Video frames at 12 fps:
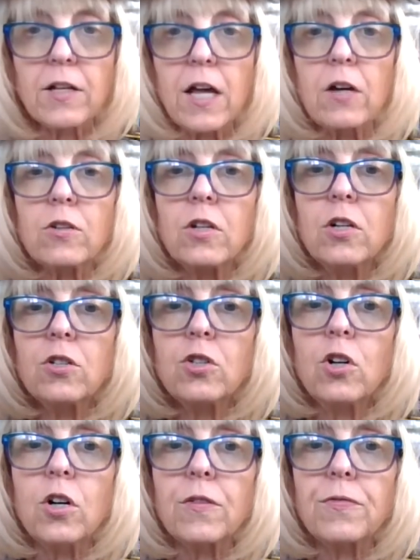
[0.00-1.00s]
out his
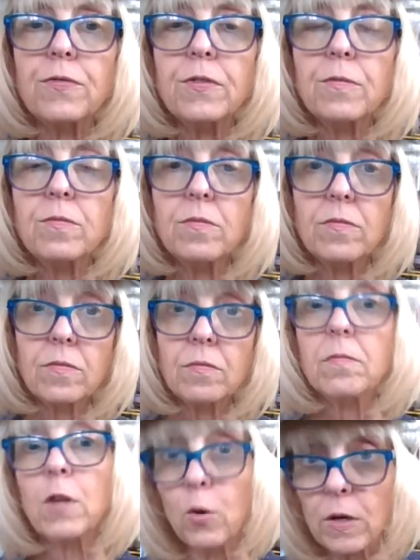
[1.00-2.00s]
hoof.
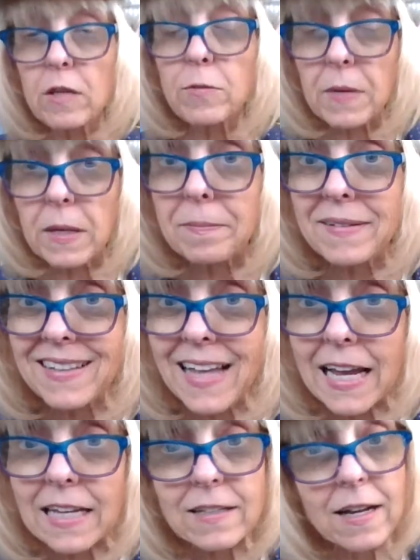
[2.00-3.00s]
No, he's being
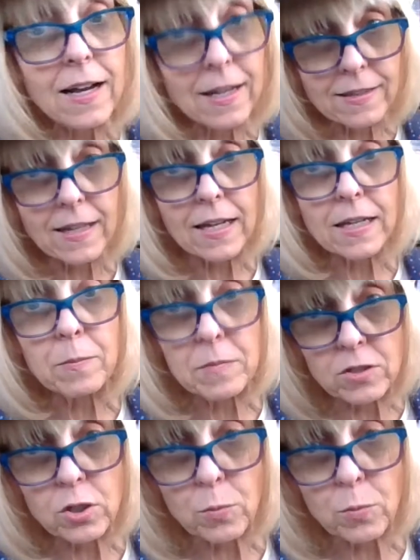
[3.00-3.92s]
polite, unlike Mr.